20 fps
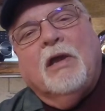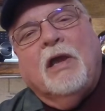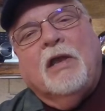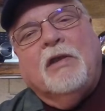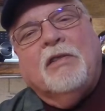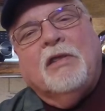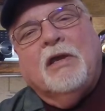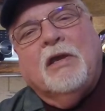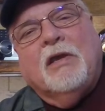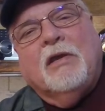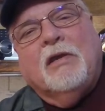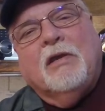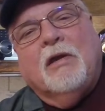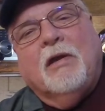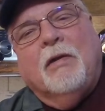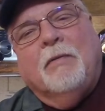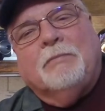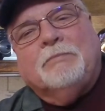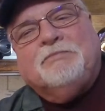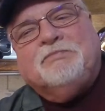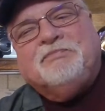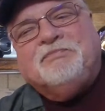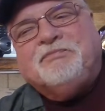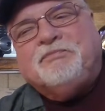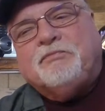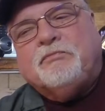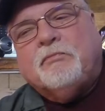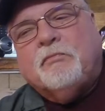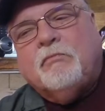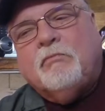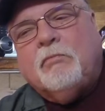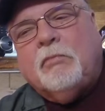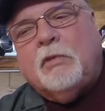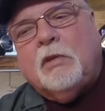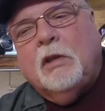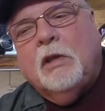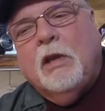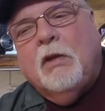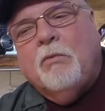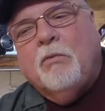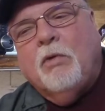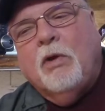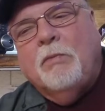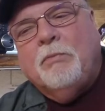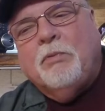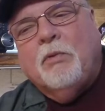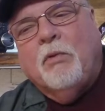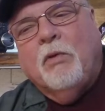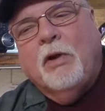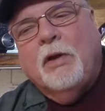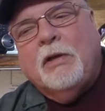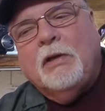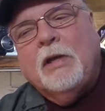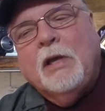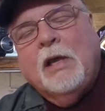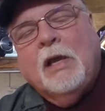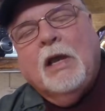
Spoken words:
And then at one point